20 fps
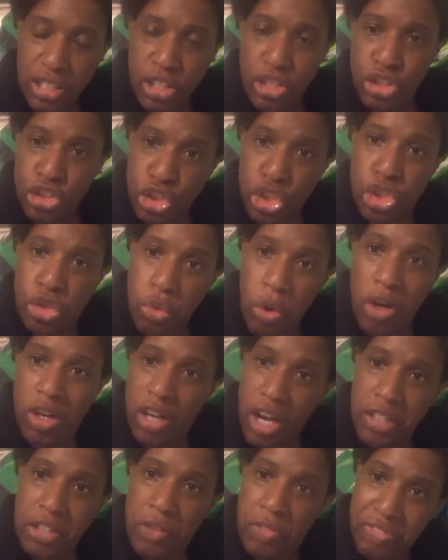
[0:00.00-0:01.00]
To do a
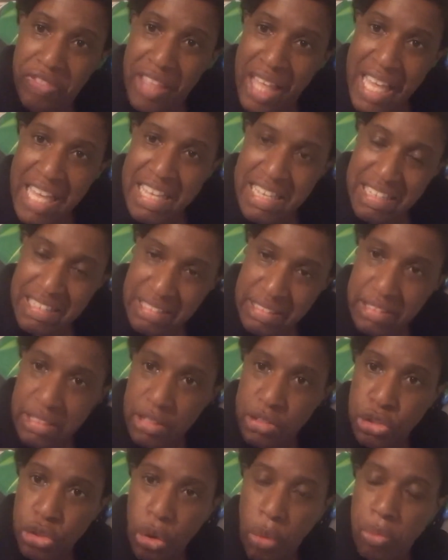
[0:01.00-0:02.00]
lot of things
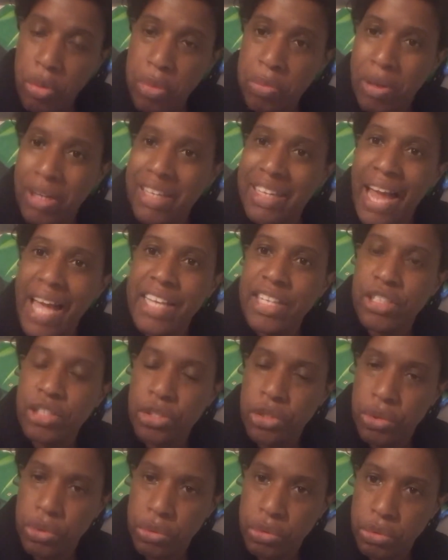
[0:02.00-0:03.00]
so people like
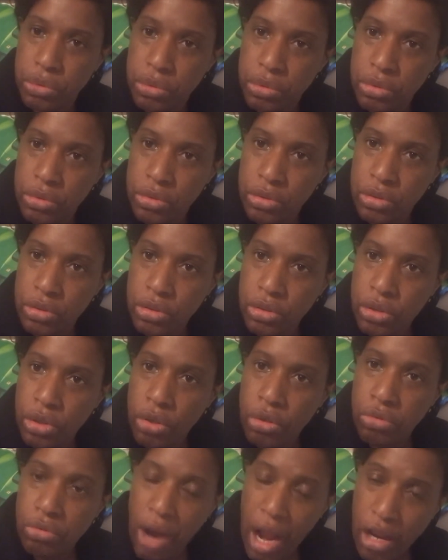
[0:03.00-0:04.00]
you.
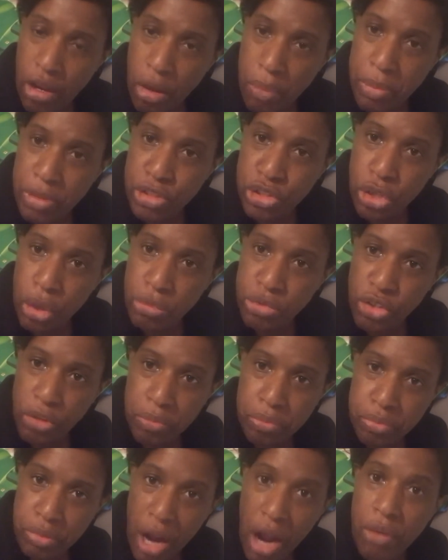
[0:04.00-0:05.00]
Rack up in terms of
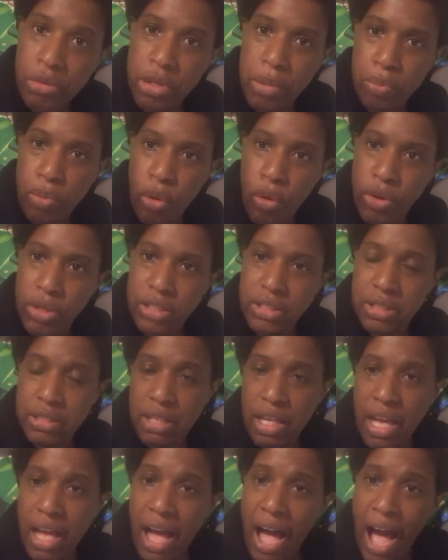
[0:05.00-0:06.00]
brownie points.
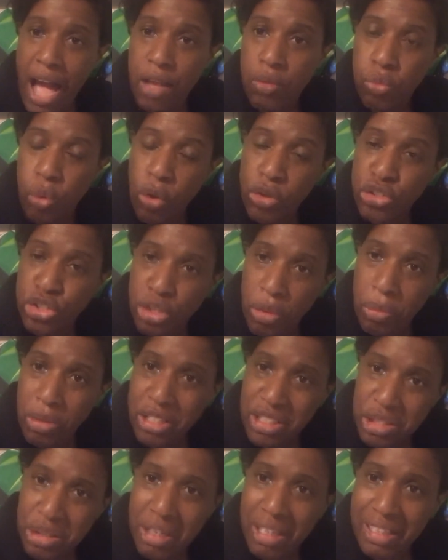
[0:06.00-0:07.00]
I want somebody
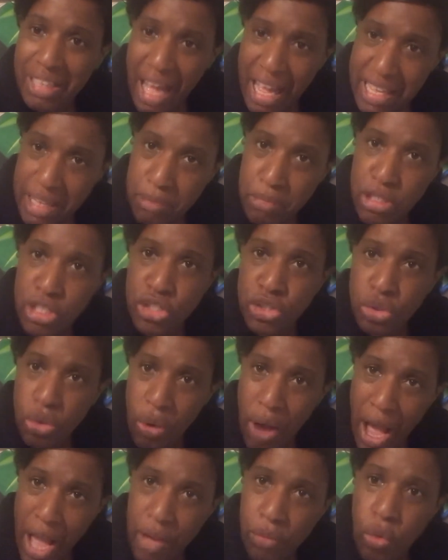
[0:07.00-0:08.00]
to like me, so
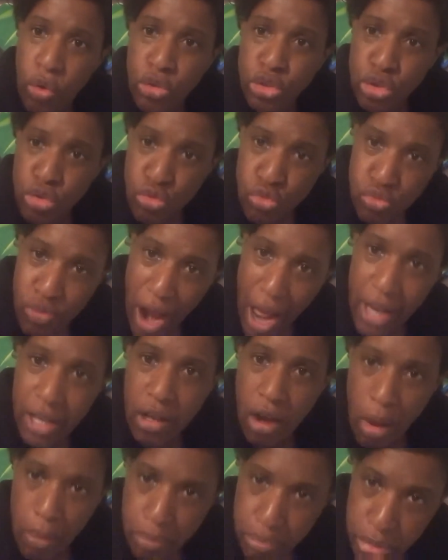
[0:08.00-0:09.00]
I want to rack
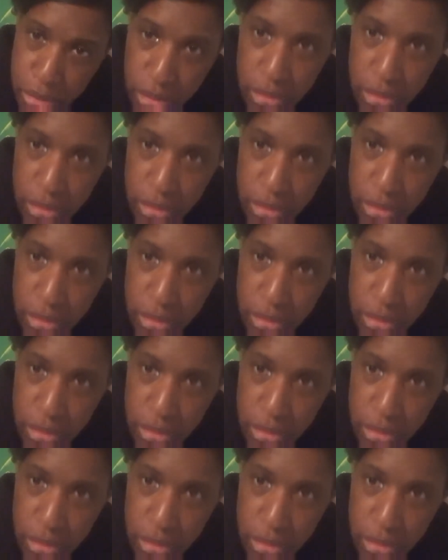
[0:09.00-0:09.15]
up.